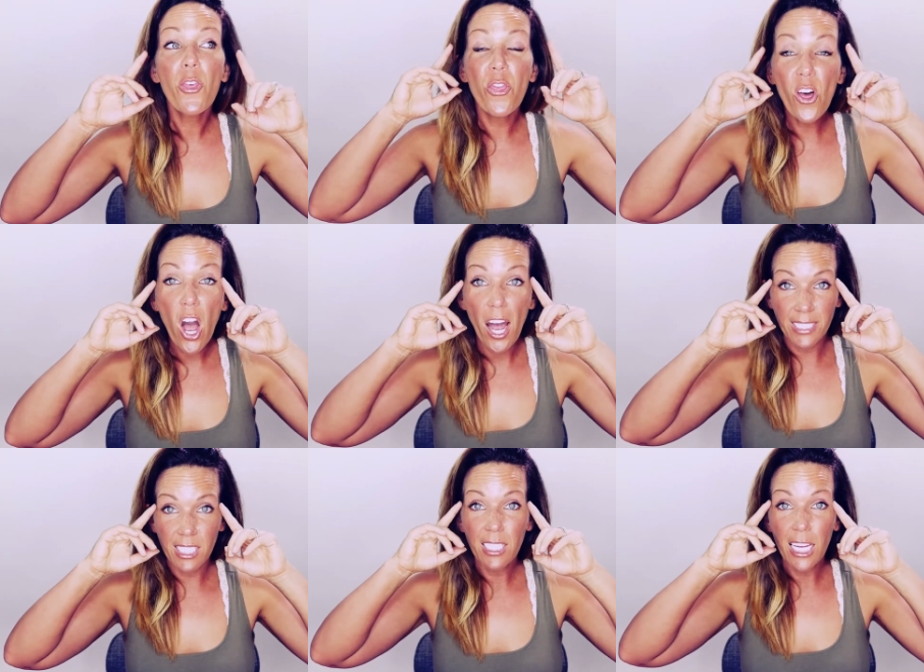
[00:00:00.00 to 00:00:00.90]

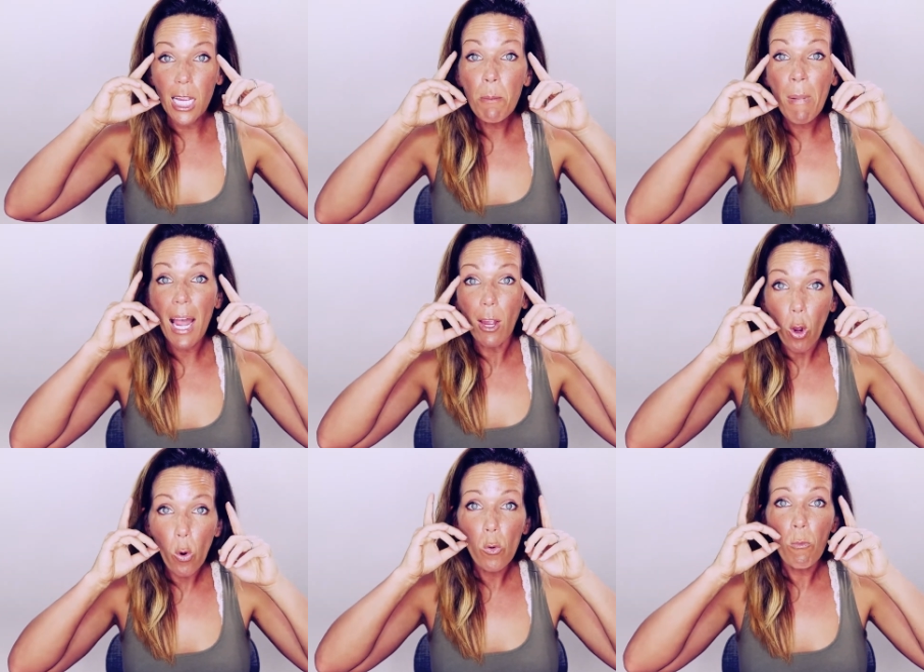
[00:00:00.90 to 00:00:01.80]
thought in my
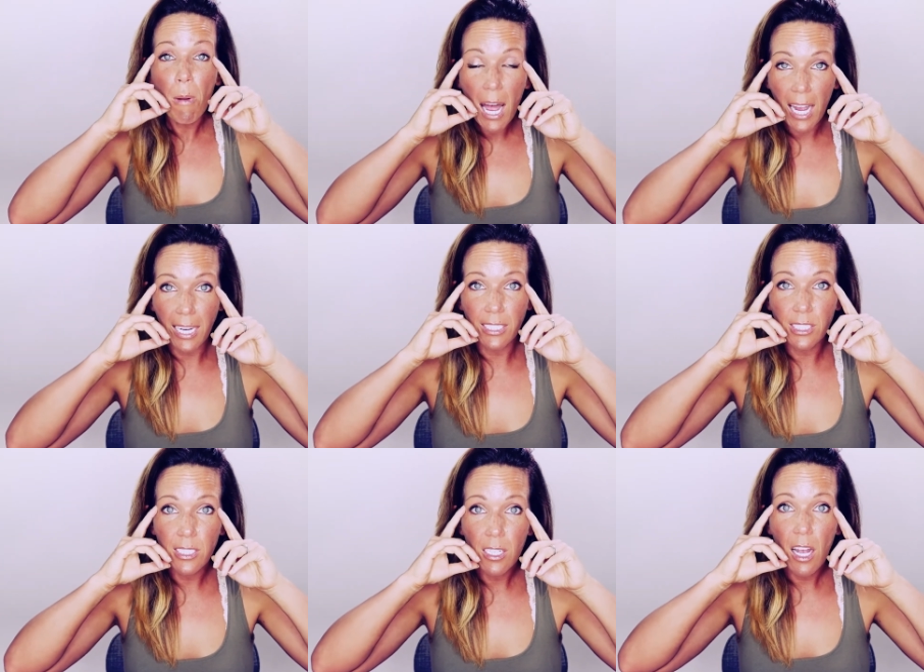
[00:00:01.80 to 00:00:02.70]
own
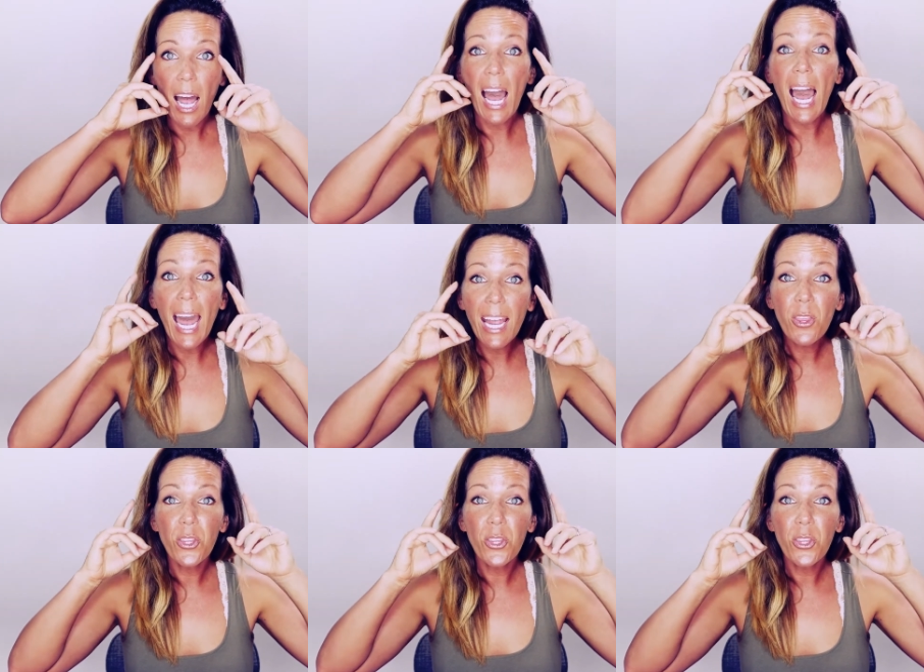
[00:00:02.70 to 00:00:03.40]
mind, I